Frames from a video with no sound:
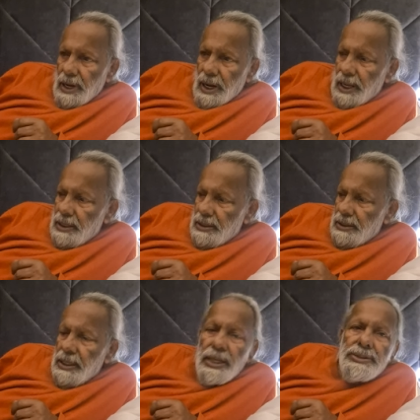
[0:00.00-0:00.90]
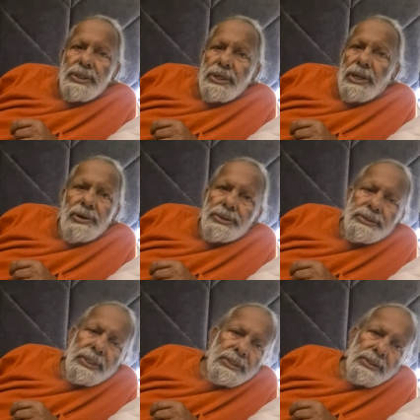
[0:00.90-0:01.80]
and nature cannot
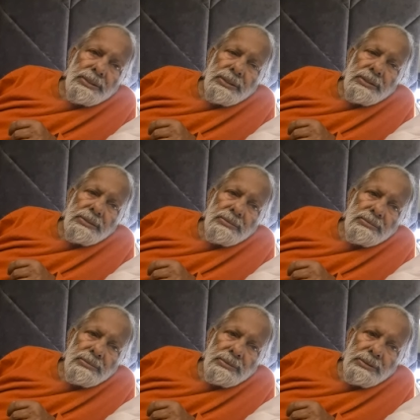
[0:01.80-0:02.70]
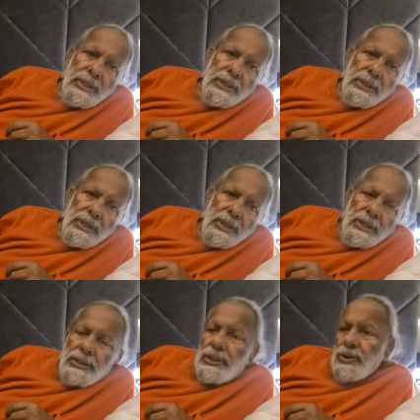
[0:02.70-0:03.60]
change it.
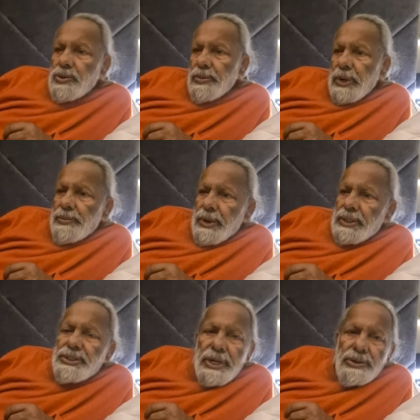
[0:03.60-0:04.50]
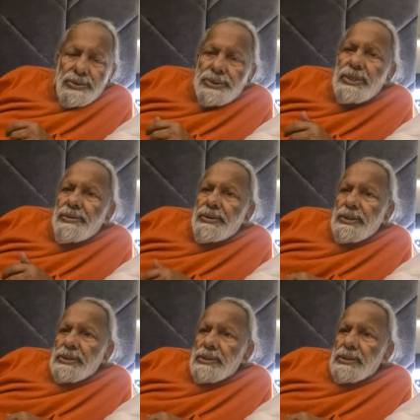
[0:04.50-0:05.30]
The human being tried to save it.